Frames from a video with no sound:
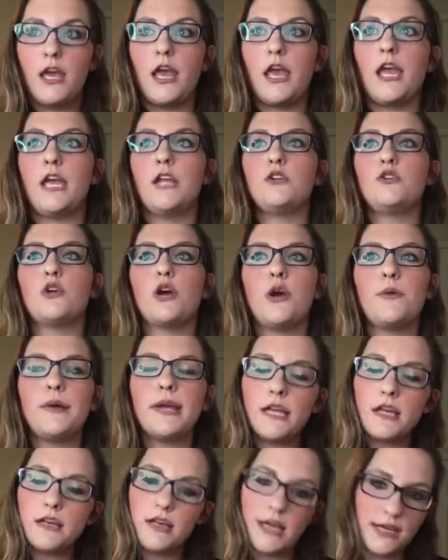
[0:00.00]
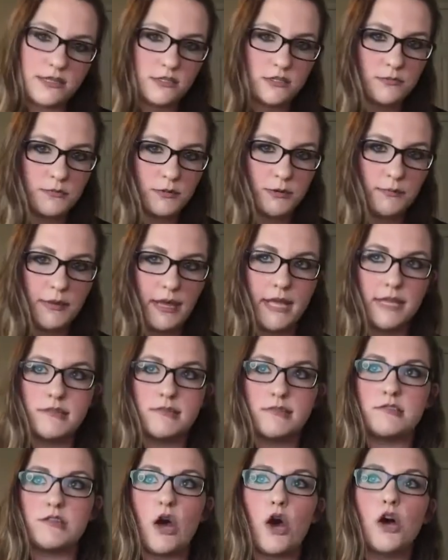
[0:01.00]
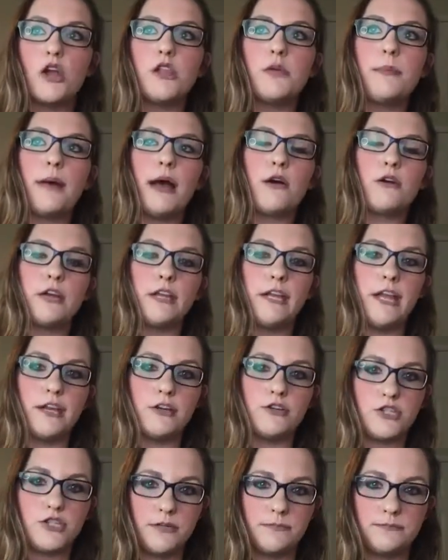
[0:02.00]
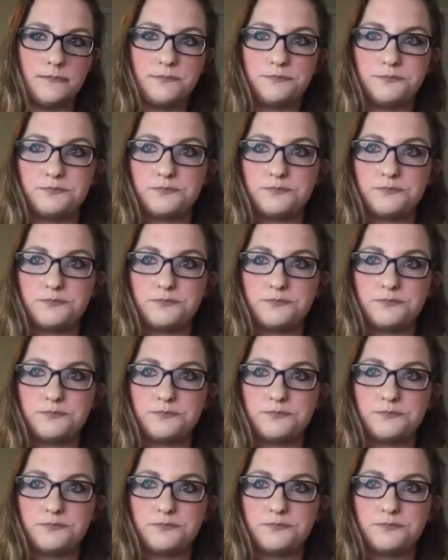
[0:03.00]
and growing a customer base is all about connection.